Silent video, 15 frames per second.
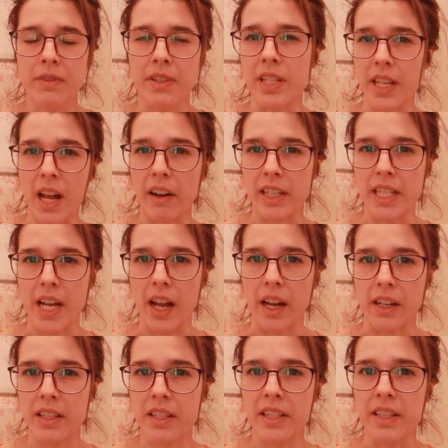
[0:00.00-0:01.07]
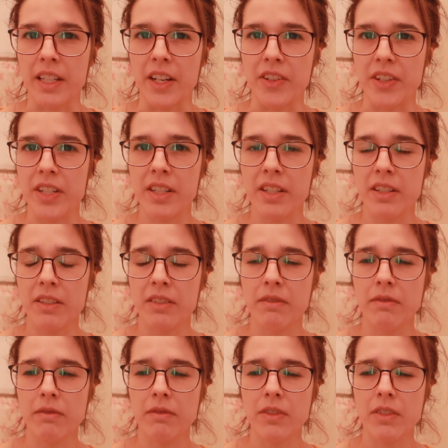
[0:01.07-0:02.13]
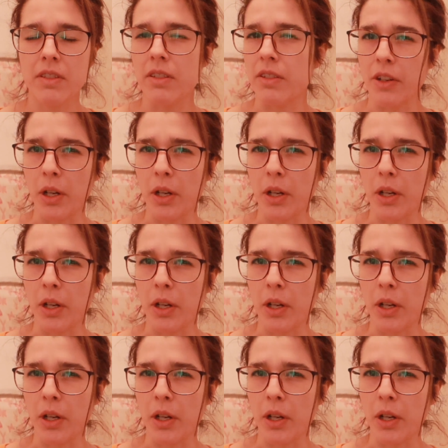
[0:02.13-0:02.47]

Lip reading: Zara tags. They're just so